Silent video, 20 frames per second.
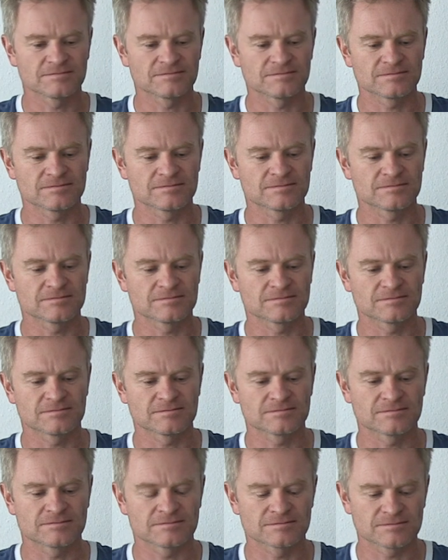
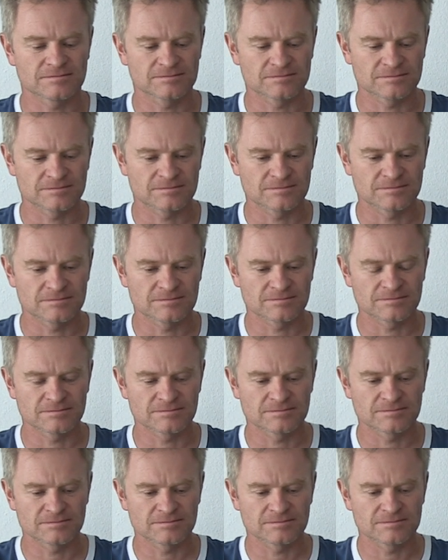
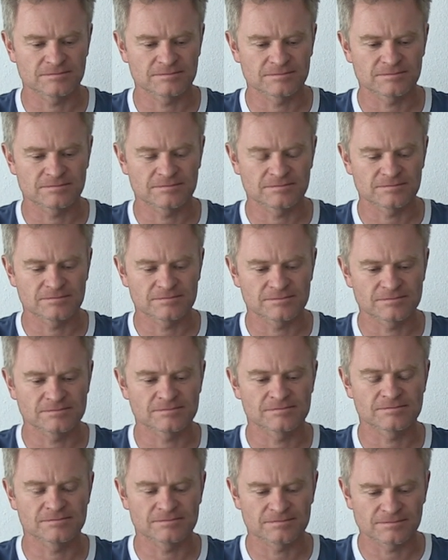
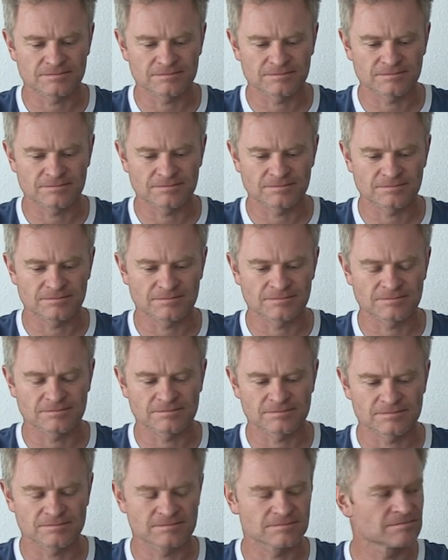
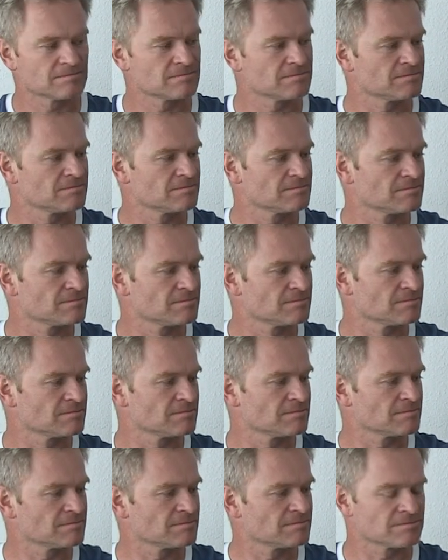
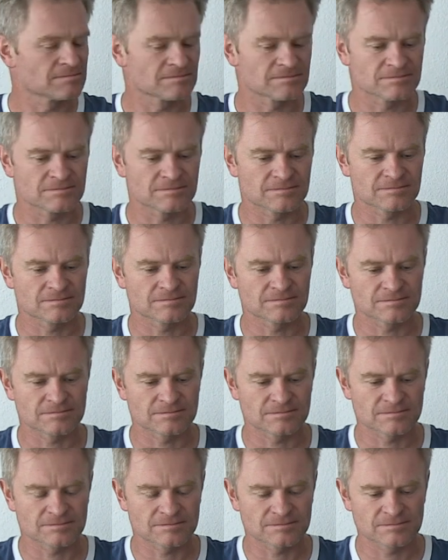
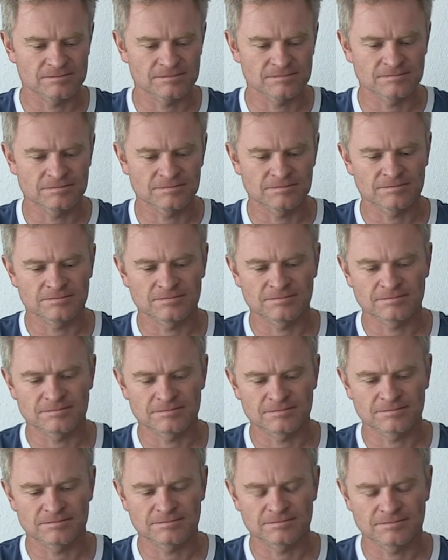
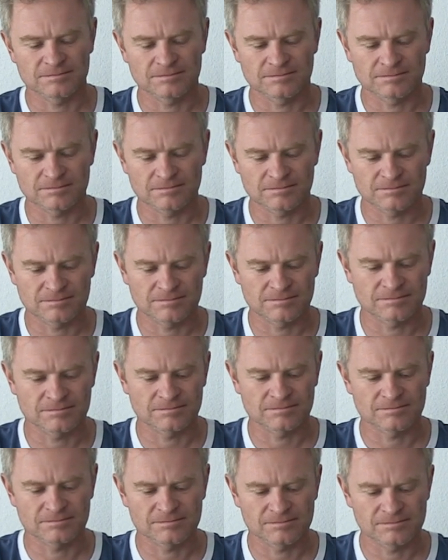This person isn't speaking.